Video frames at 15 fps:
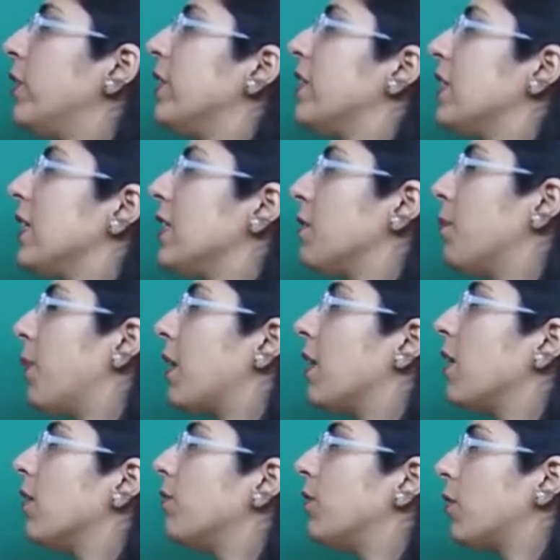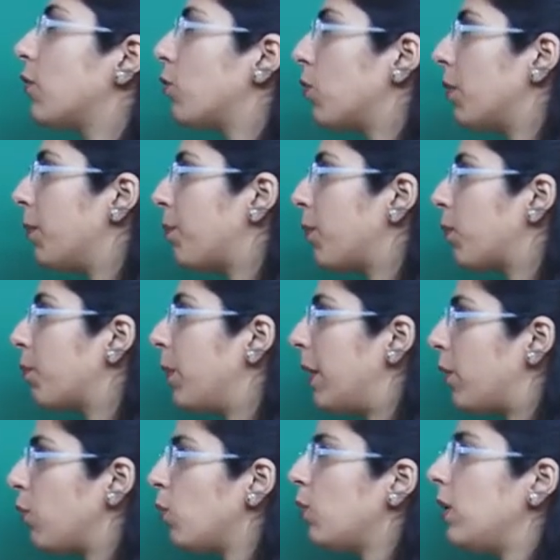disease, burning of the
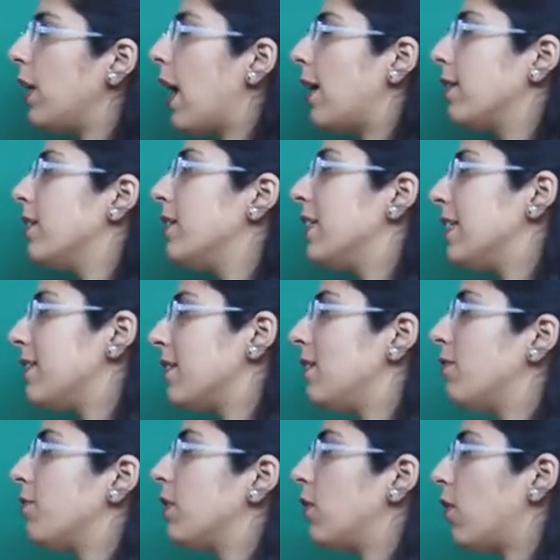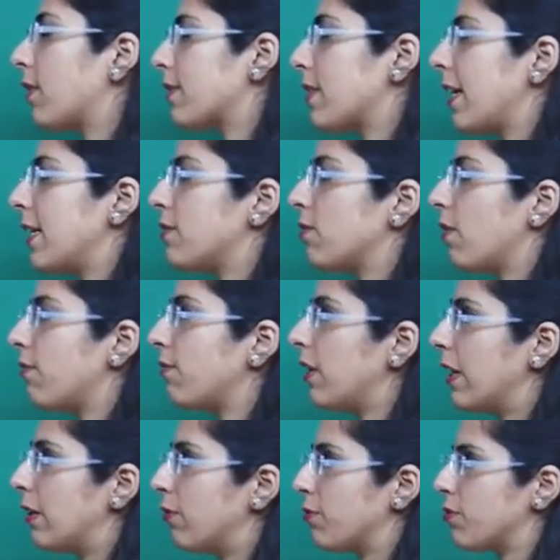petrol and the diesel with oxides of
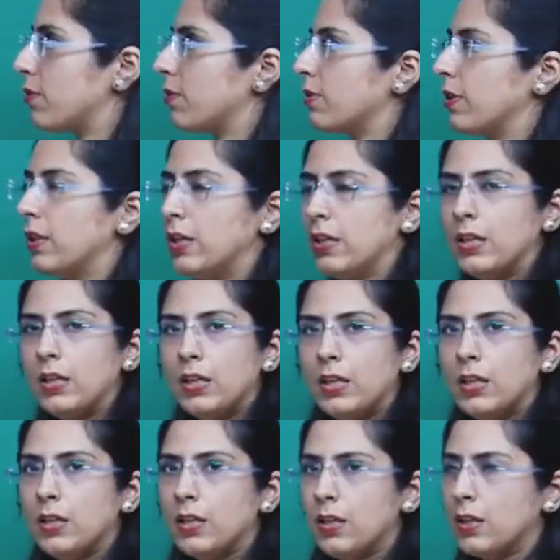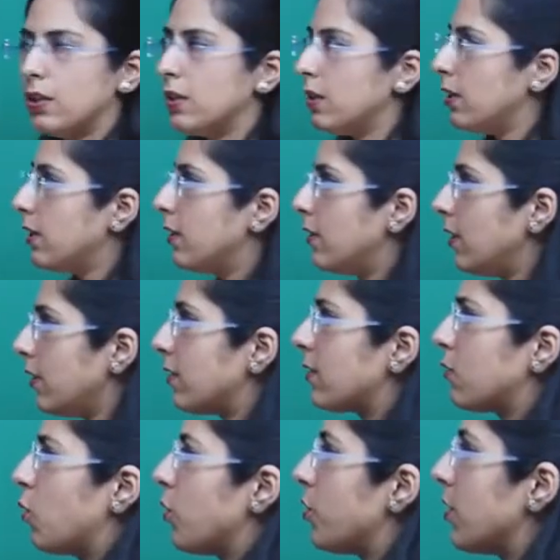nitrogen. This
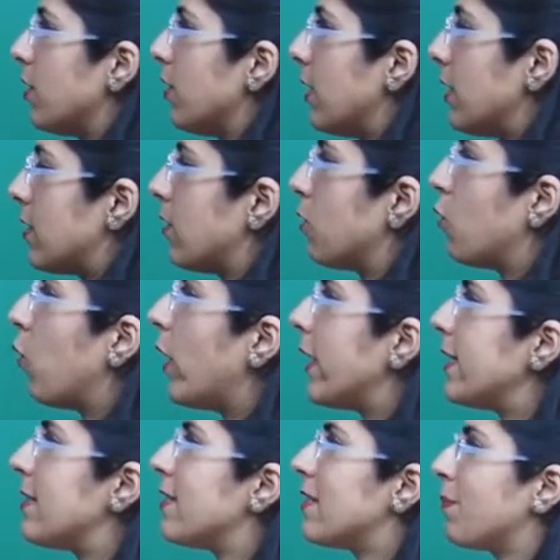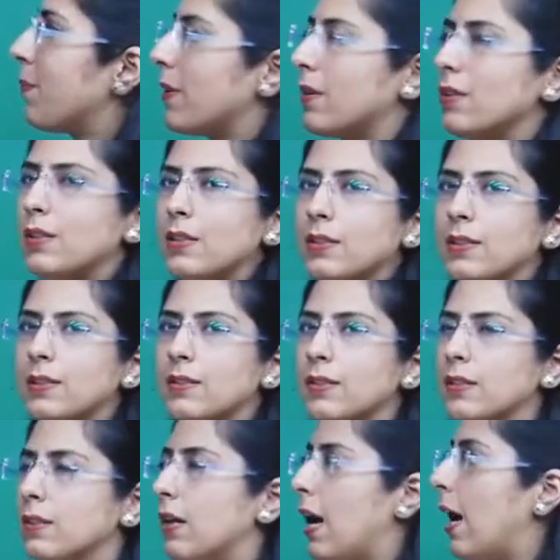question is quite typical.
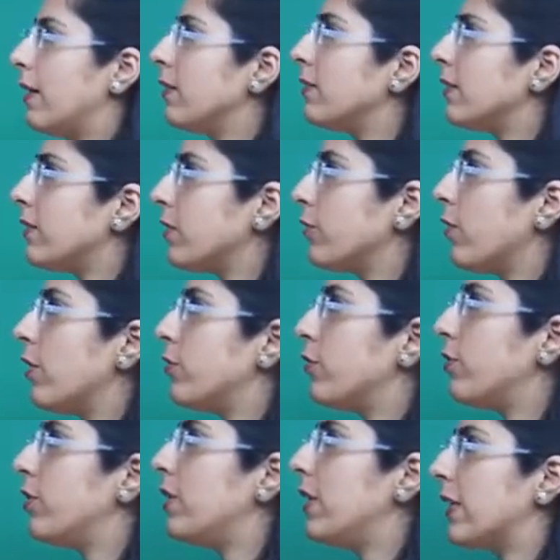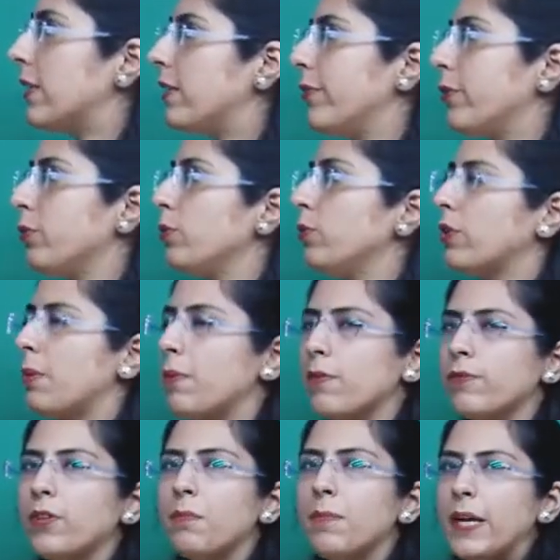And this is also related to some
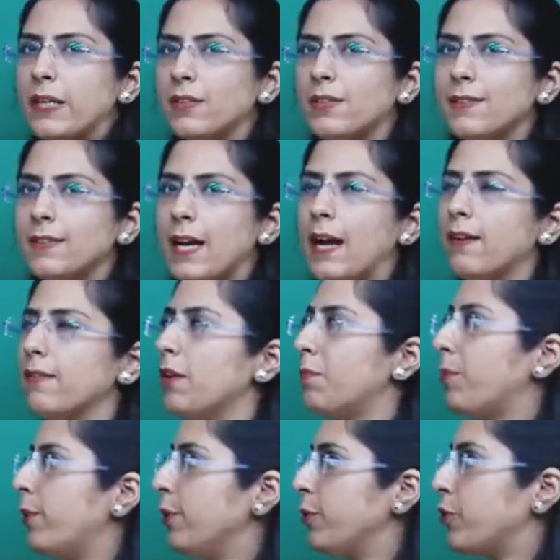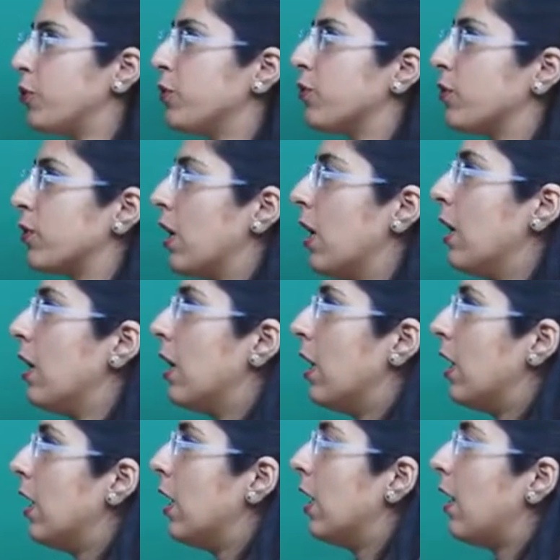of the metals and their pollutions.
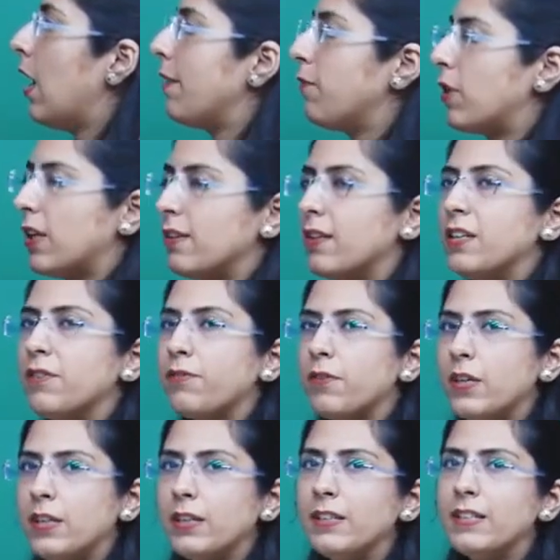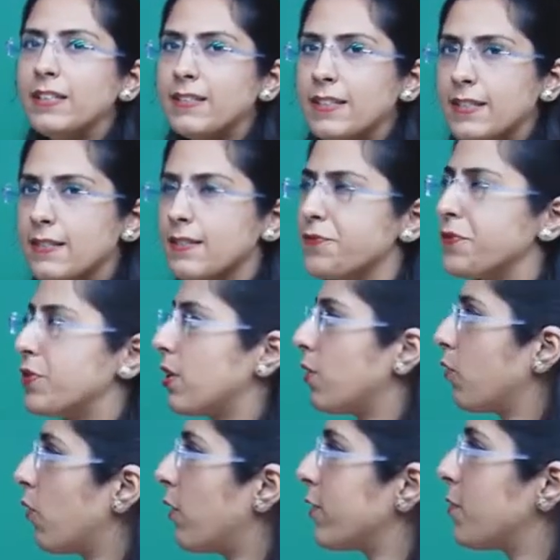And what are the different diseases which are
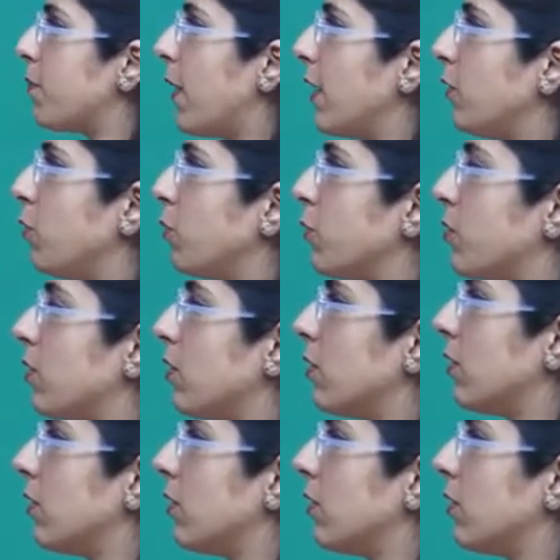caused by those